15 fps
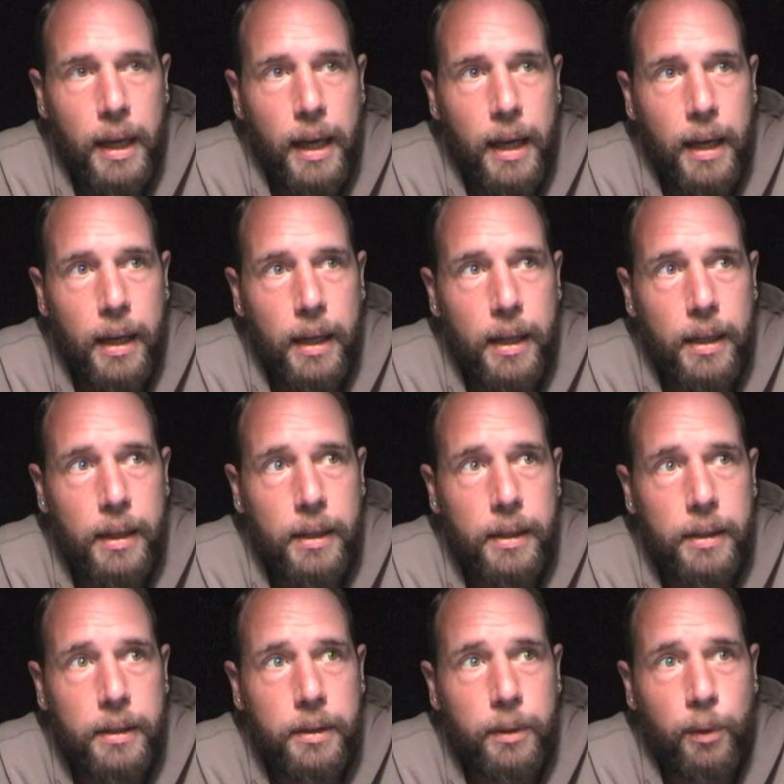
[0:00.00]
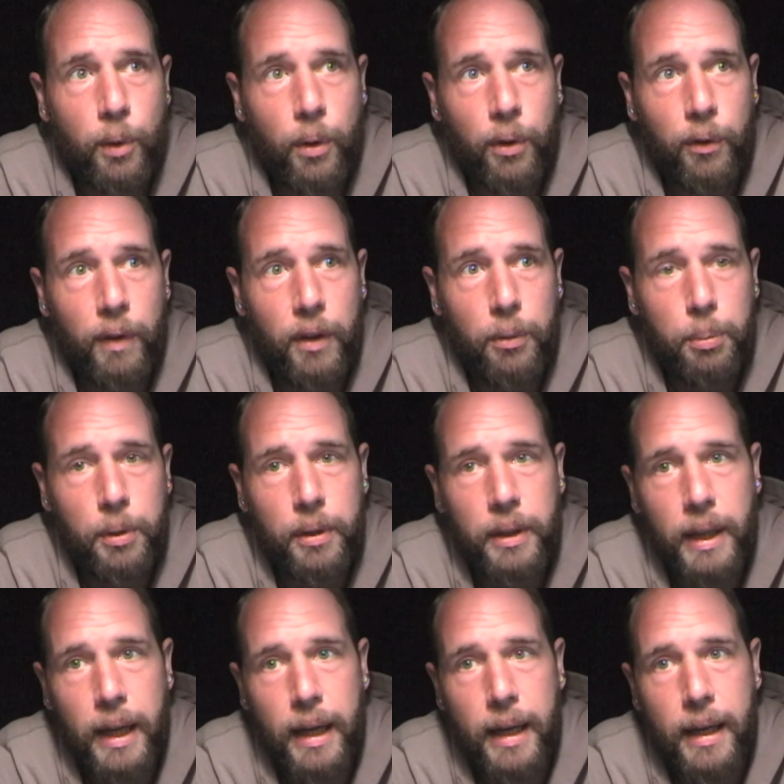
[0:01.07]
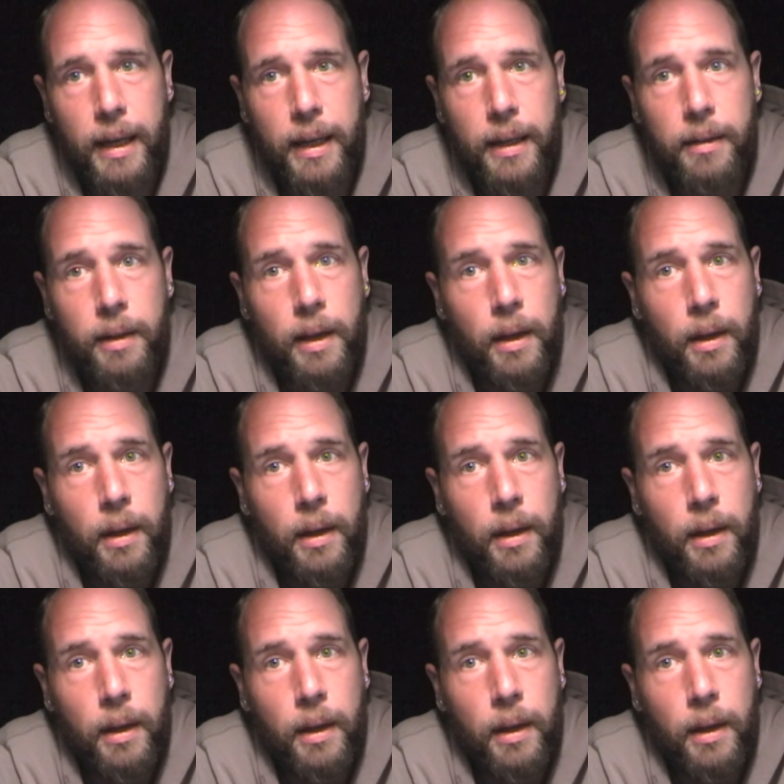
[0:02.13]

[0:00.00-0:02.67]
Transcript: and of course Facebook at